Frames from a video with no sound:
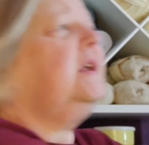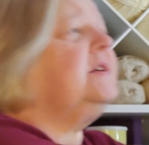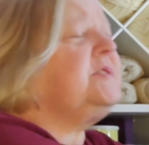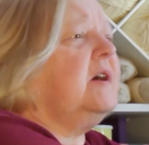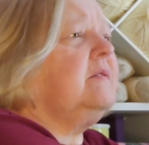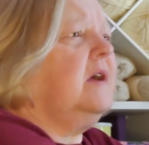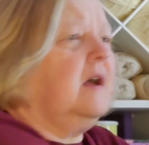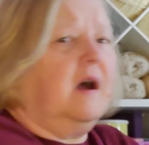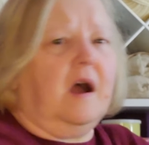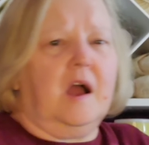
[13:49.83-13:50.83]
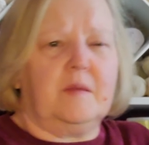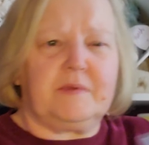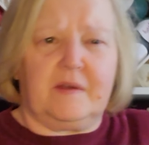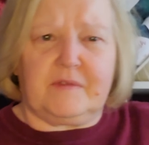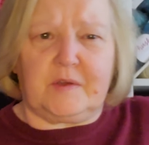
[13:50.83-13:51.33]
So I hope
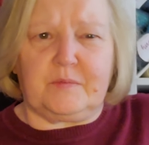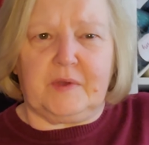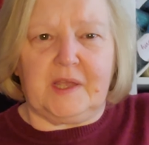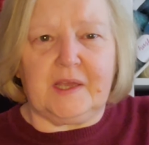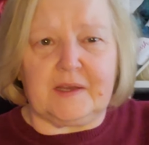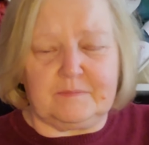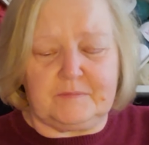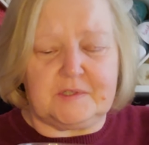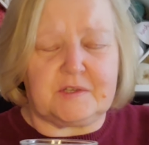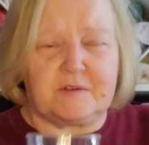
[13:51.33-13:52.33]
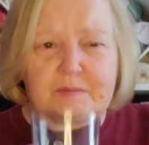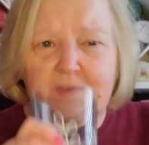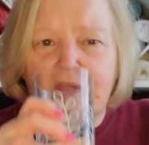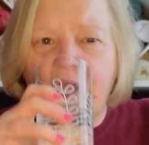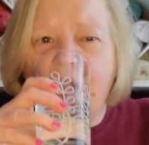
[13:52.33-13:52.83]
you have a good week. Excuse me.